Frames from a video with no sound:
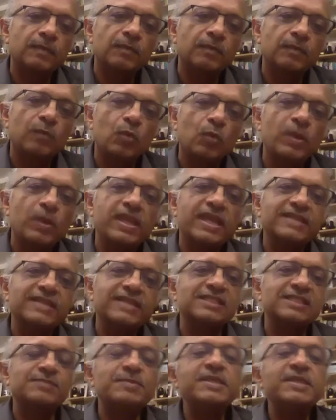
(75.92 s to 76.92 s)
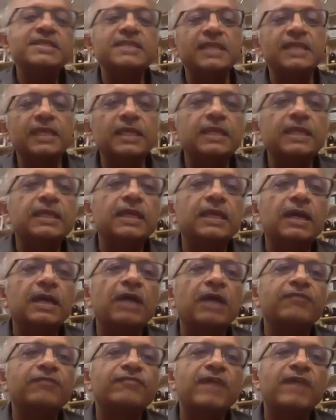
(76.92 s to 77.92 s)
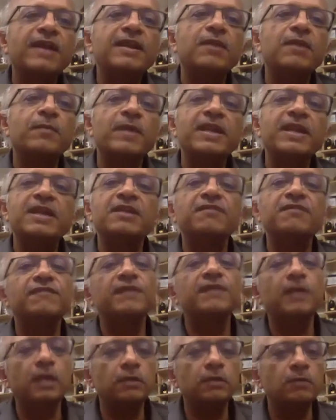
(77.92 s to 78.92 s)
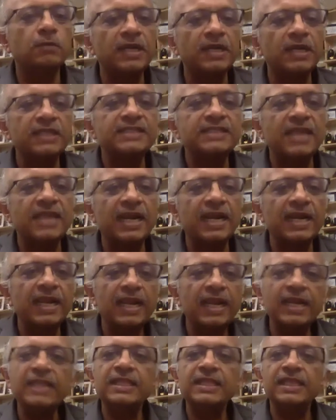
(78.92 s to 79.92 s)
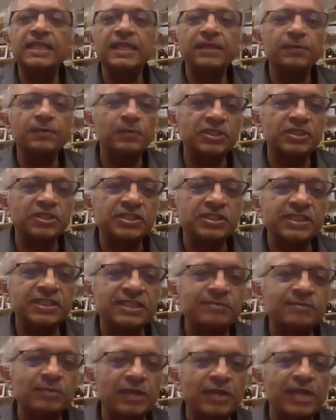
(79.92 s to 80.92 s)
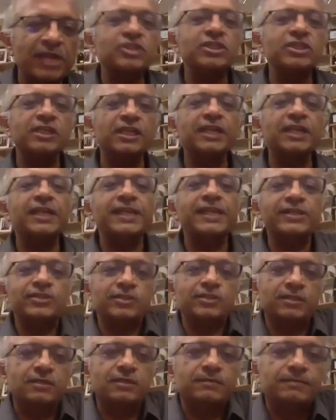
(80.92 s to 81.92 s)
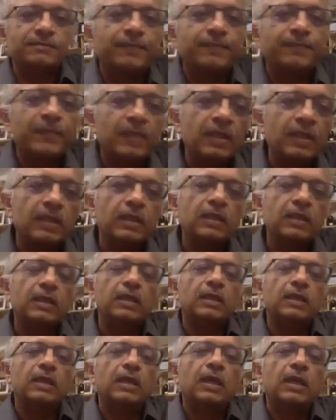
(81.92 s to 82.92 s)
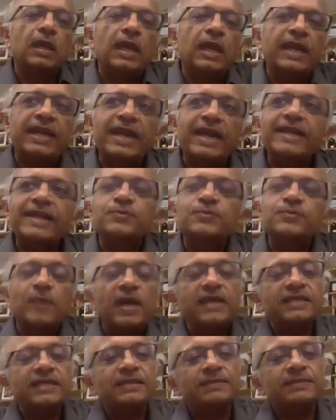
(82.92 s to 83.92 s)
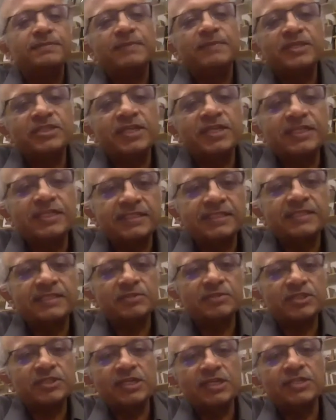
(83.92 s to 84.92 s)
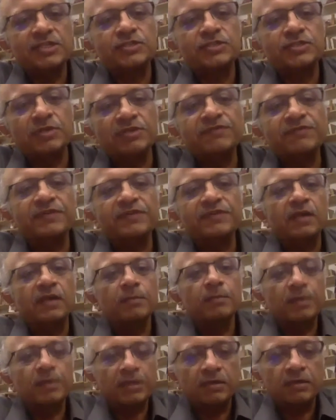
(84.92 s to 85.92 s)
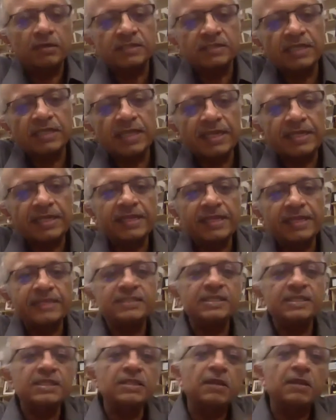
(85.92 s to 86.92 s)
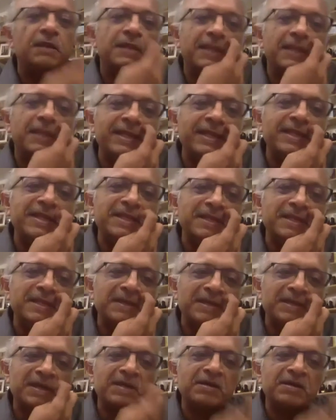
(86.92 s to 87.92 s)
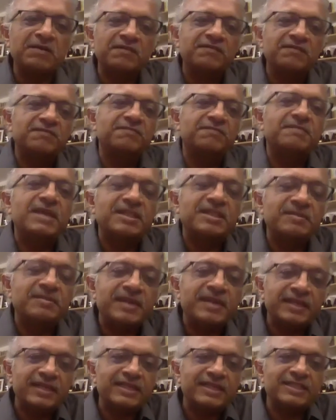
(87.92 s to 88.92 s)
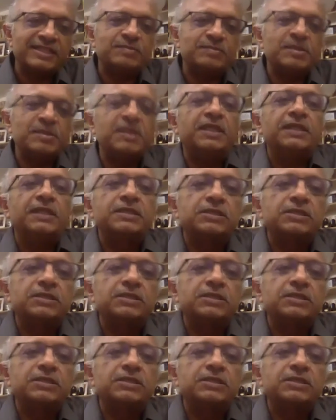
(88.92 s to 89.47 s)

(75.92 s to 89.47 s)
We as a species find it very difficult to understand anything which is exponential in nature. And that is why measuring systems change is so difficult, because it is not a linear curve, mathematically speaking.